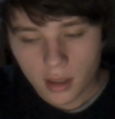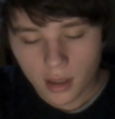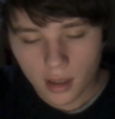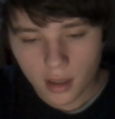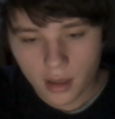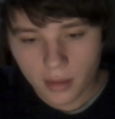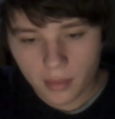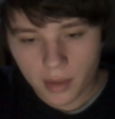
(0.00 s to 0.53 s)

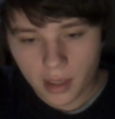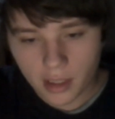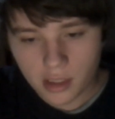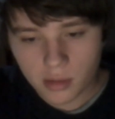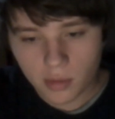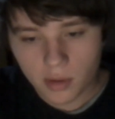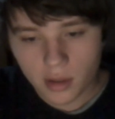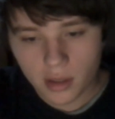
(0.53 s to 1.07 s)
My
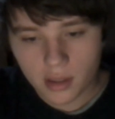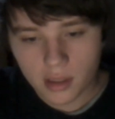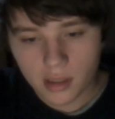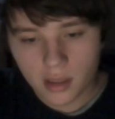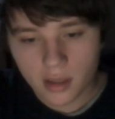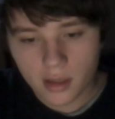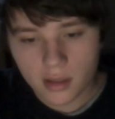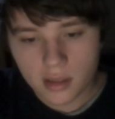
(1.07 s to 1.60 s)
next one
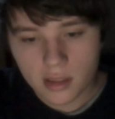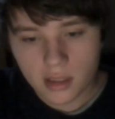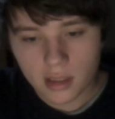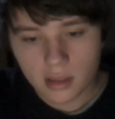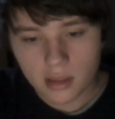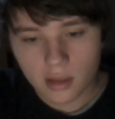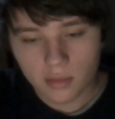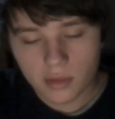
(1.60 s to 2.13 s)
is
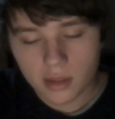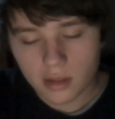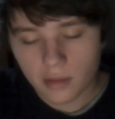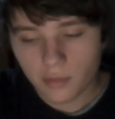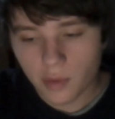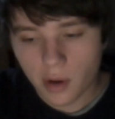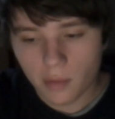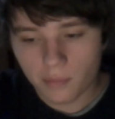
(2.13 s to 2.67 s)

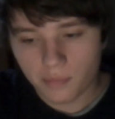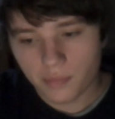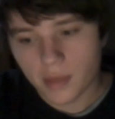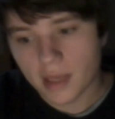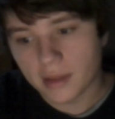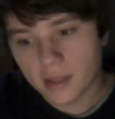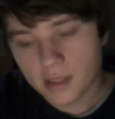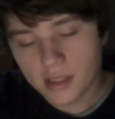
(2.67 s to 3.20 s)
well,
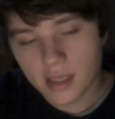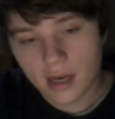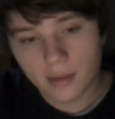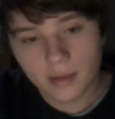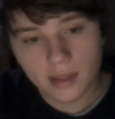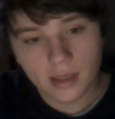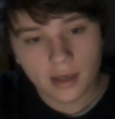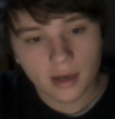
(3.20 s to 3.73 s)
at this
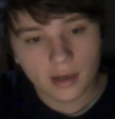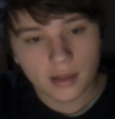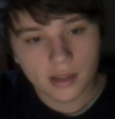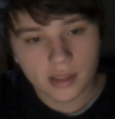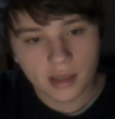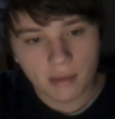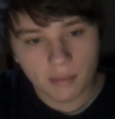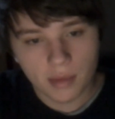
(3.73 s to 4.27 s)
time of the year,
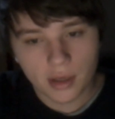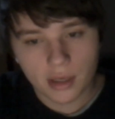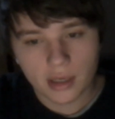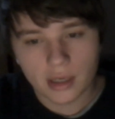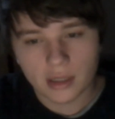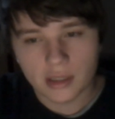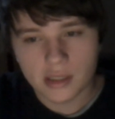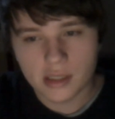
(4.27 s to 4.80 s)

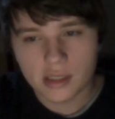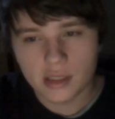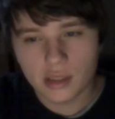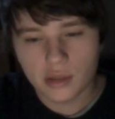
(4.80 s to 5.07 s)
December, this is